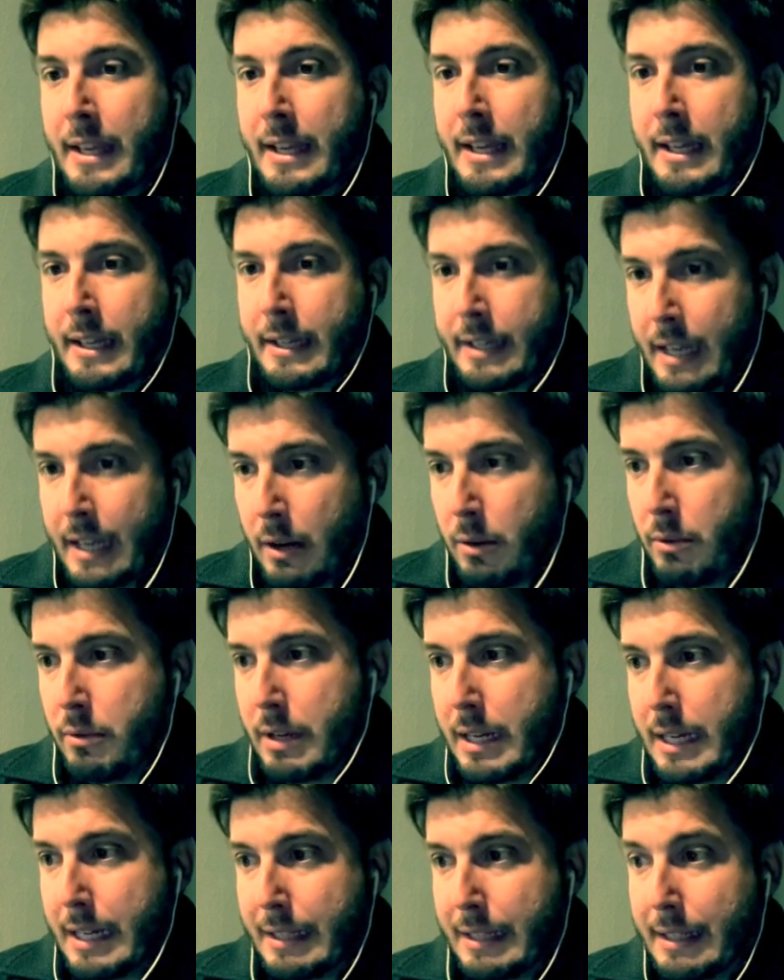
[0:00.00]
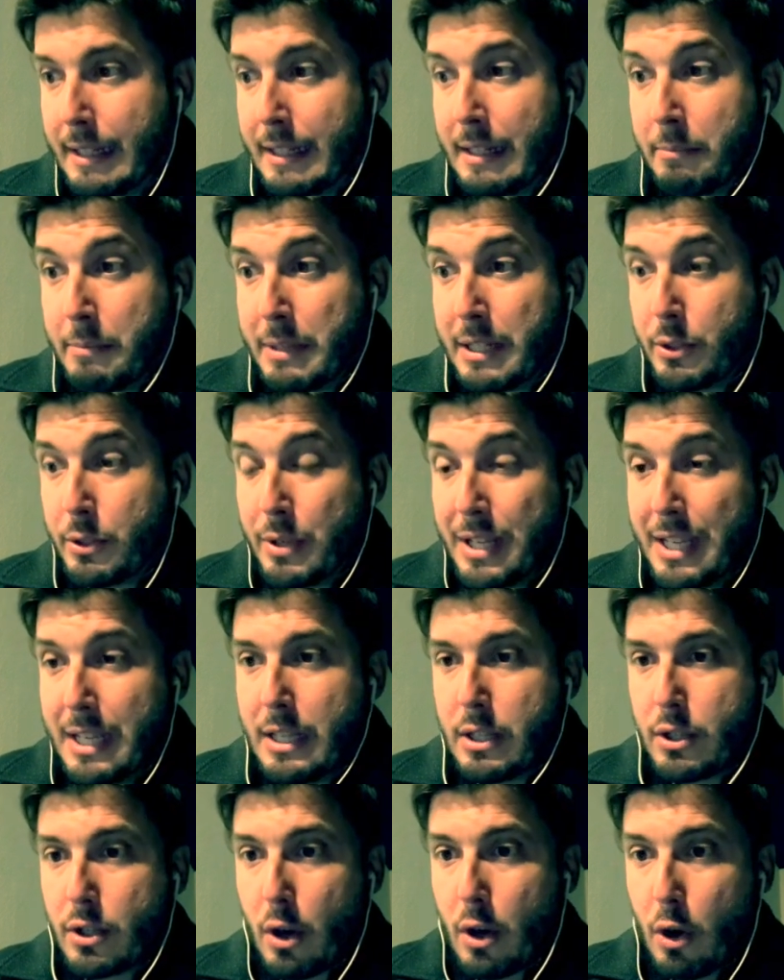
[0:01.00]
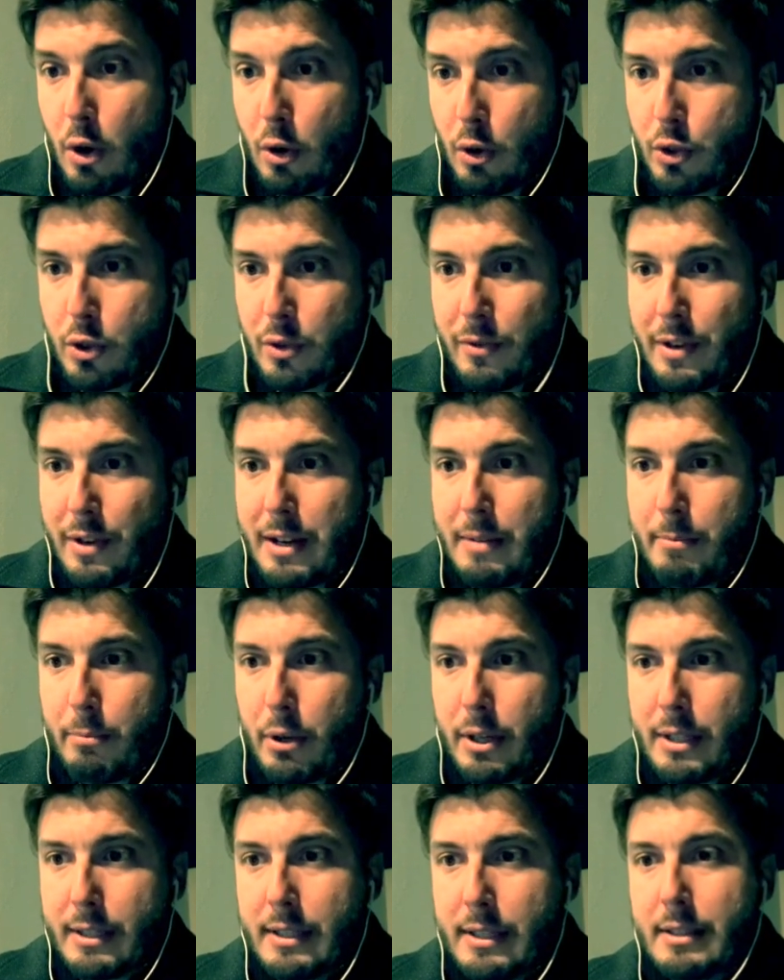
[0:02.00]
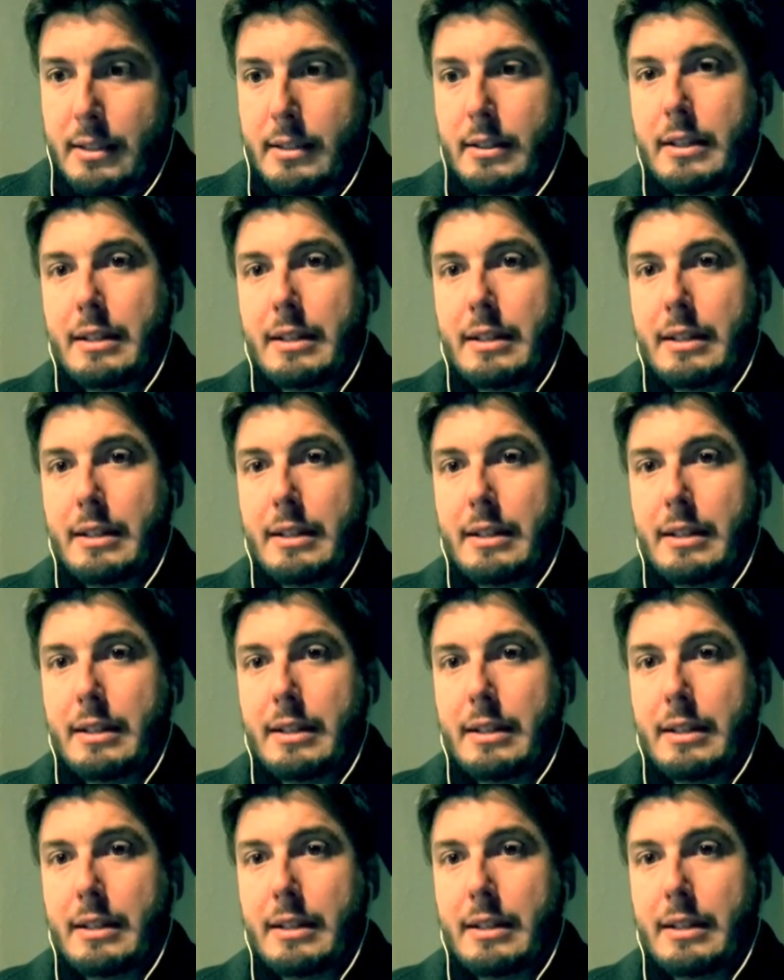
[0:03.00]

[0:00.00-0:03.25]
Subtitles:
Now, the number 3 is also very important.